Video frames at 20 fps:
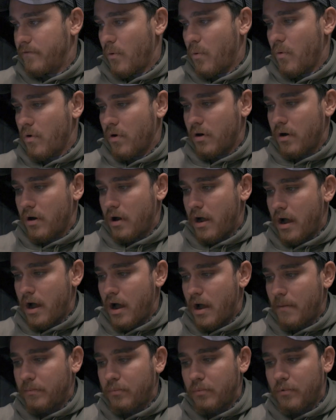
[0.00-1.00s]
for
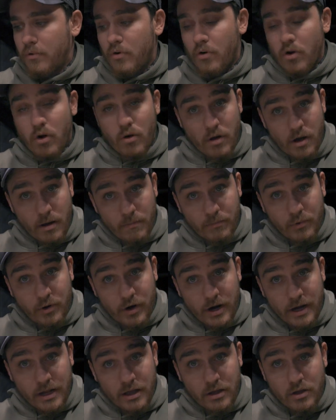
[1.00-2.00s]

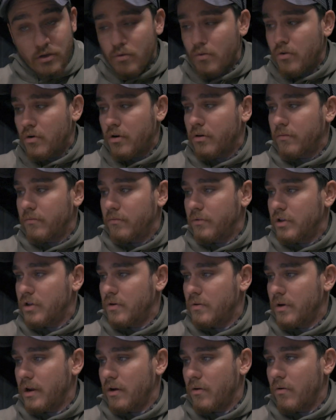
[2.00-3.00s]
upgrading your
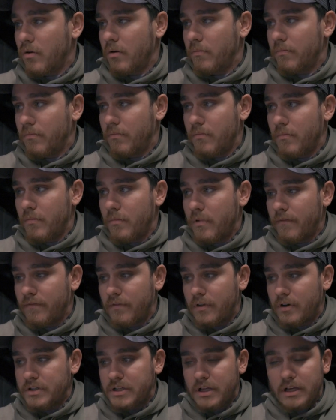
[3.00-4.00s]
unit, or if
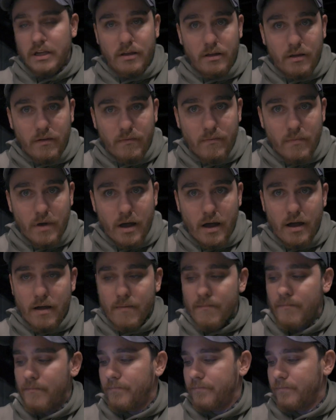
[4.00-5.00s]
there's any
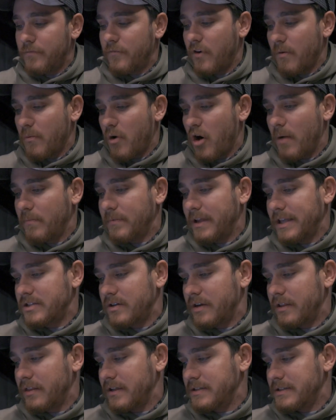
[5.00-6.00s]
firmware updates
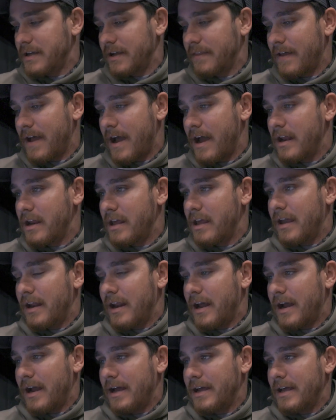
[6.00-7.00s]
or anything like that. It
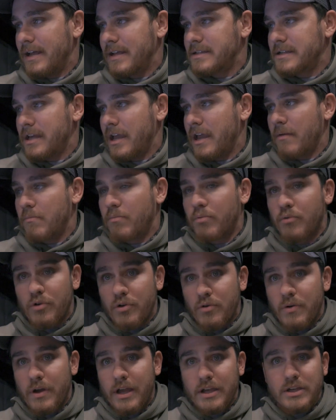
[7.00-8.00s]
has a
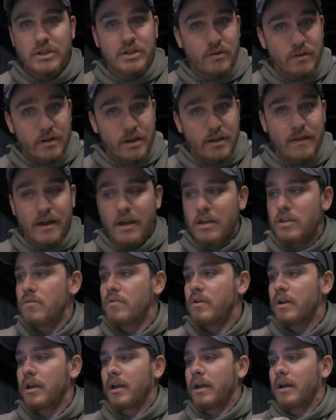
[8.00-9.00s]
brew history that you
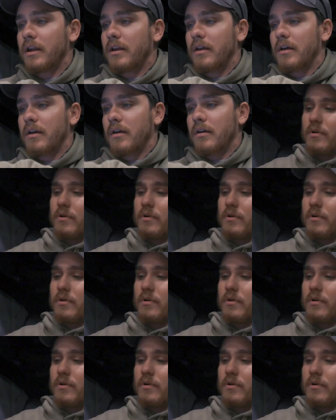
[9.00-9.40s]
can